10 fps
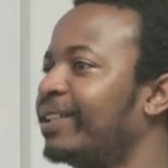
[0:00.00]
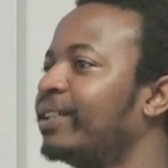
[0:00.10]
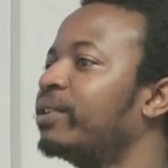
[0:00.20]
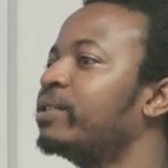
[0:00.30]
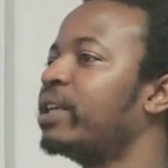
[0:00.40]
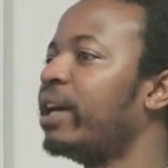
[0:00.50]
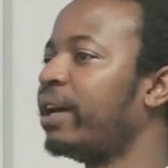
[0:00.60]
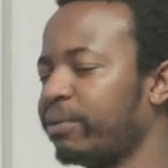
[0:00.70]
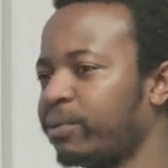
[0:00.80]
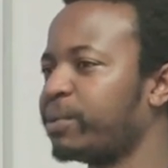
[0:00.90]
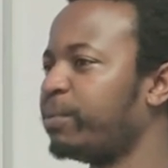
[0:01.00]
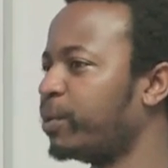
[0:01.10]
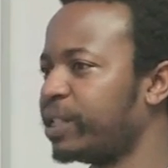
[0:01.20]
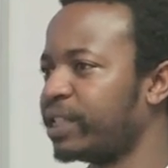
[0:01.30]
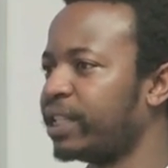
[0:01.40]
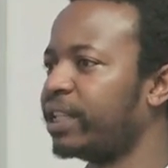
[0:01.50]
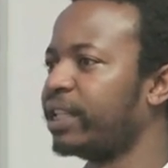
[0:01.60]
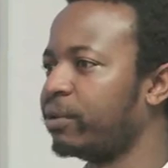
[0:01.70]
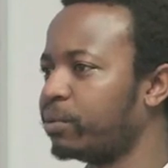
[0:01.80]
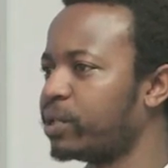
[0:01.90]
because uh, it was built
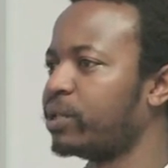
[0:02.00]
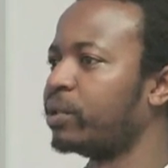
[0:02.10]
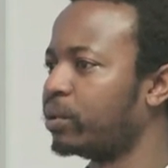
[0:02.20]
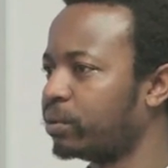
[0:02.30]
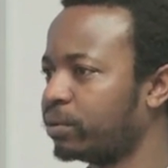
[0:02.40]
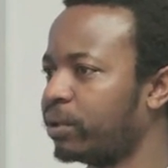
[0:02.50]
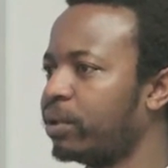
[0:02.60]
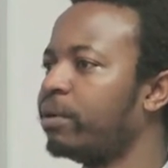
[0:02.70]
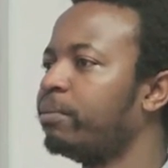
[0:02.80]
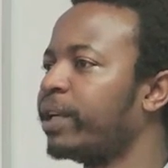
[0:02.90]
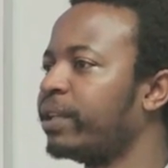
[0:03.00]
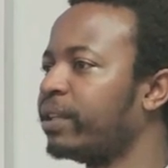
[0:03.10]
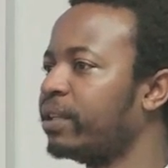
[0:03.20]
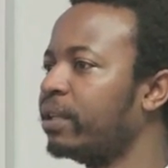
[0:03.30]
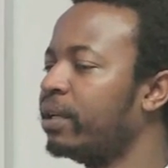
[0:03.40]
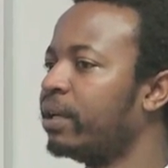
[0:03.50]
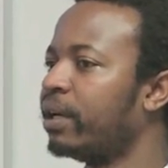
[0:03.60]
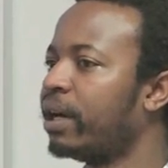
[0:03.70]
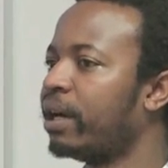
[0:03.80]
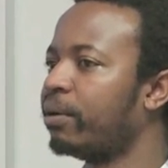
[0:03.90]
internally. We still, but
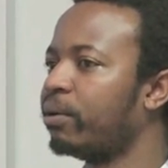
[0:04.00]
uh,